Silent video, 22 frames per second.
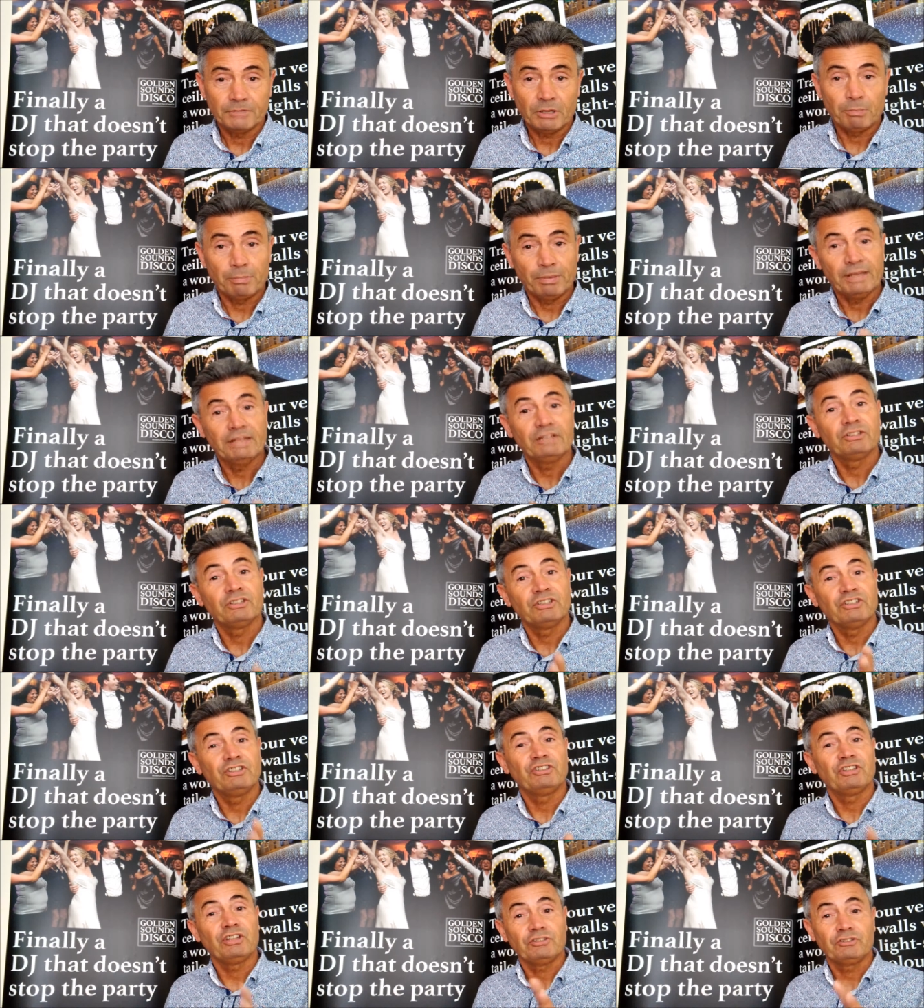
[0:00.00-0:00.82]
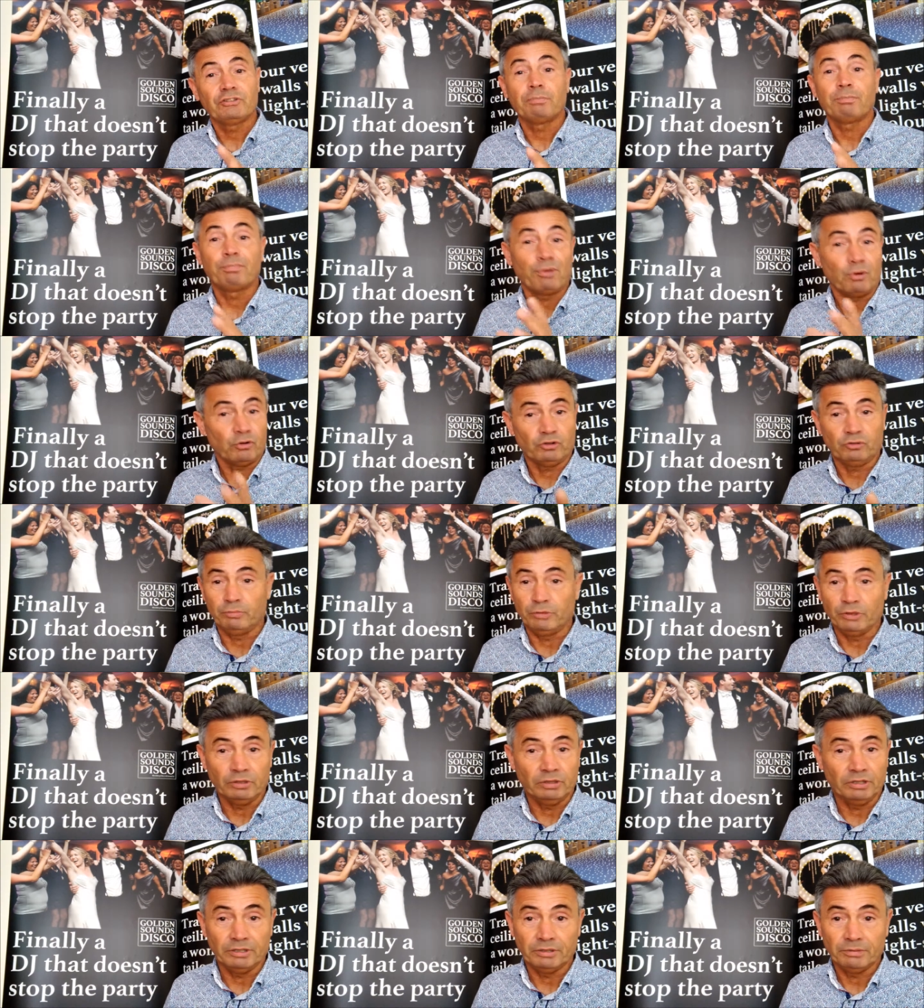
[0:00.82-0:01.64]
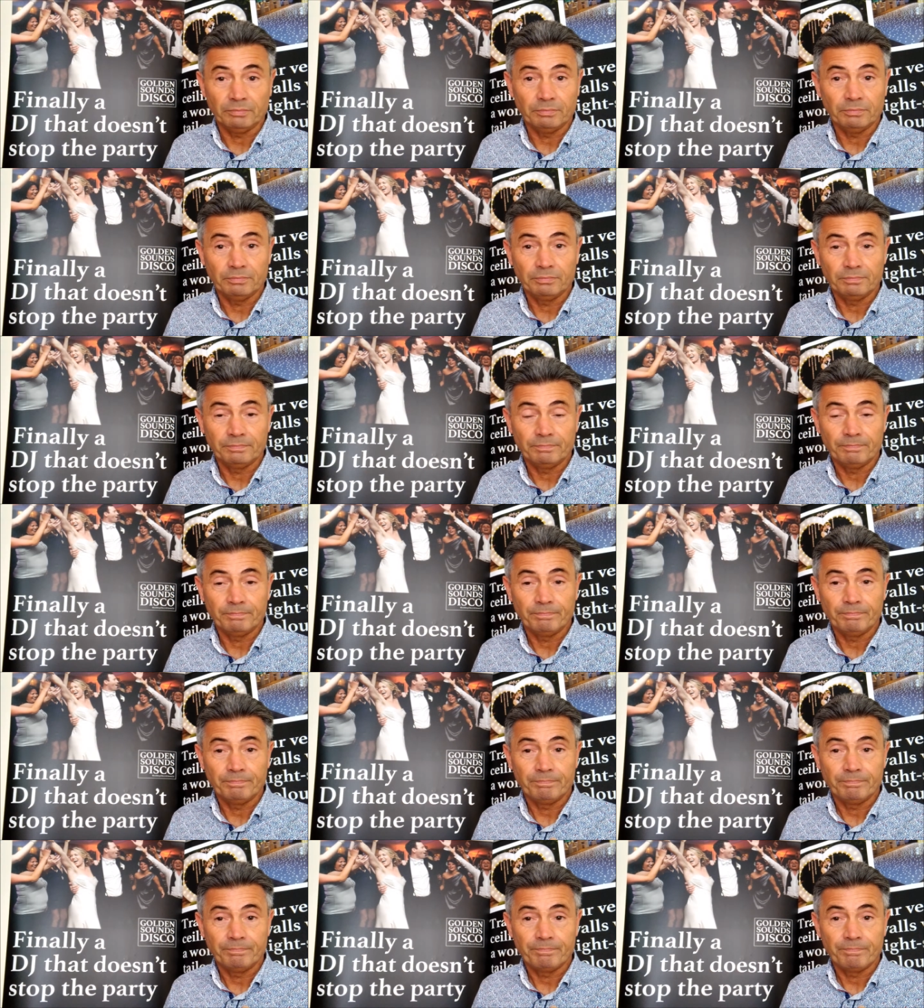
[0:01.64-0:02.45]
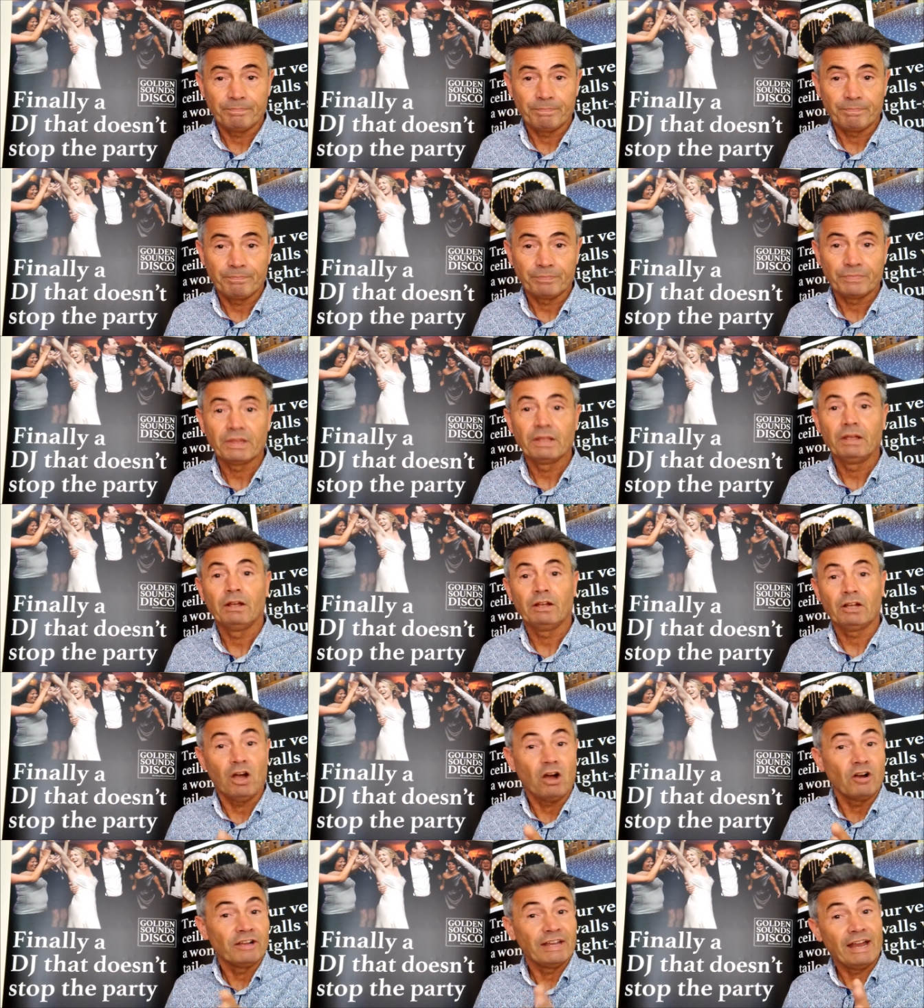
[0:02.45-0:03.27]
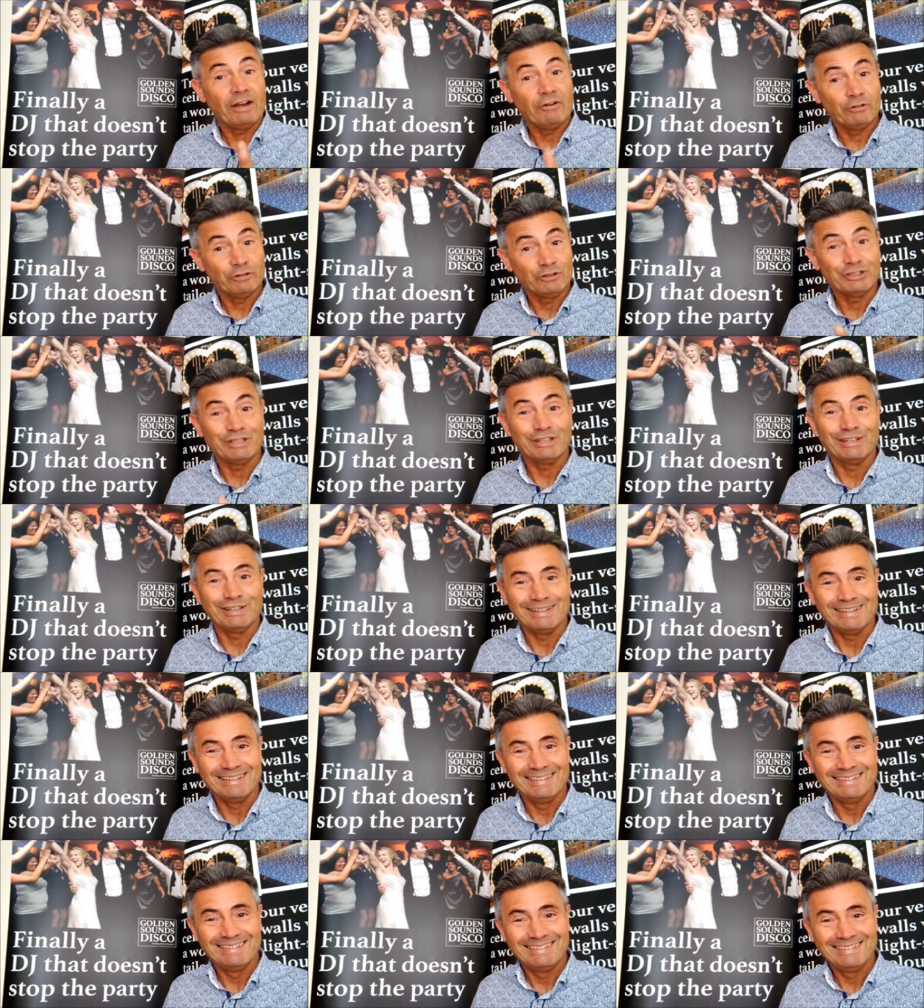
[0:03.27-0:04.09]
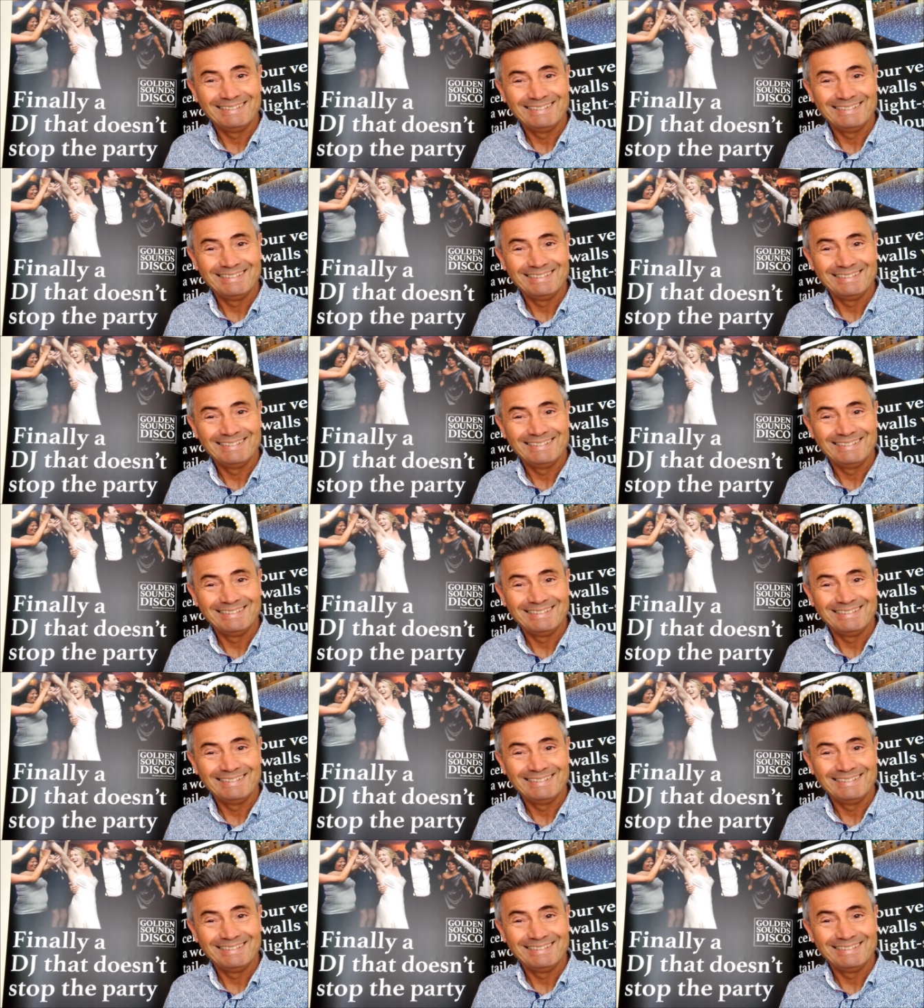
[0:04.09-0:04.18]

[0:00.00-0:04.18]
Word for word: Now please, this is just approximately. Can't guarantee it.